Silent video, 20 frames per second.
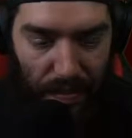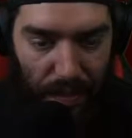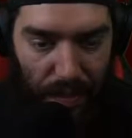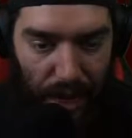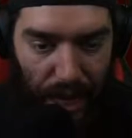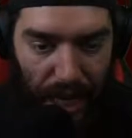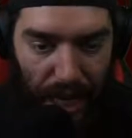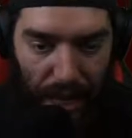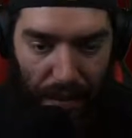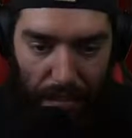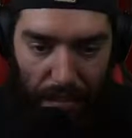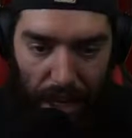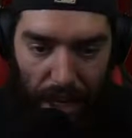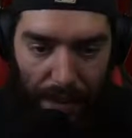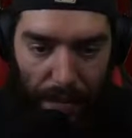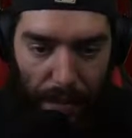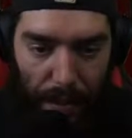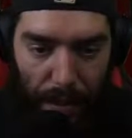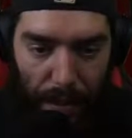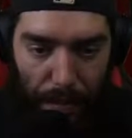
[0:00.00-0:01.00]
It
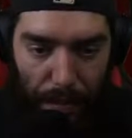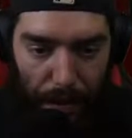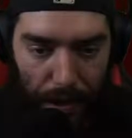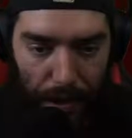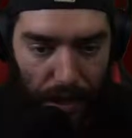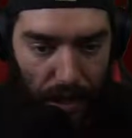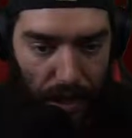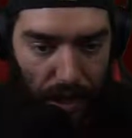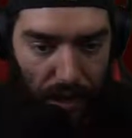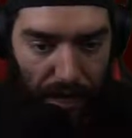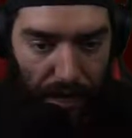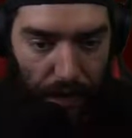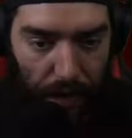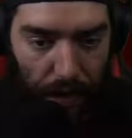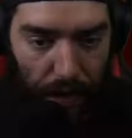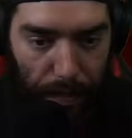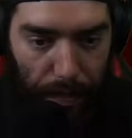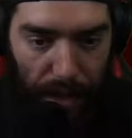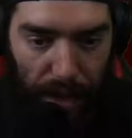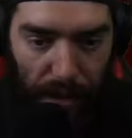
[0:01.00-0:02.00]
might be pretty good
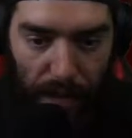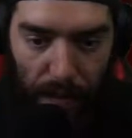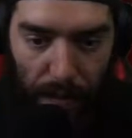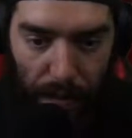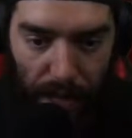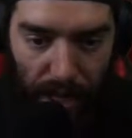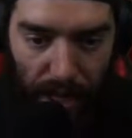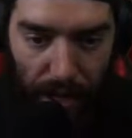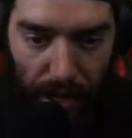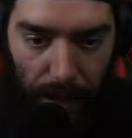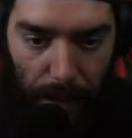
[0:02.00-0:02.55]
for PvP.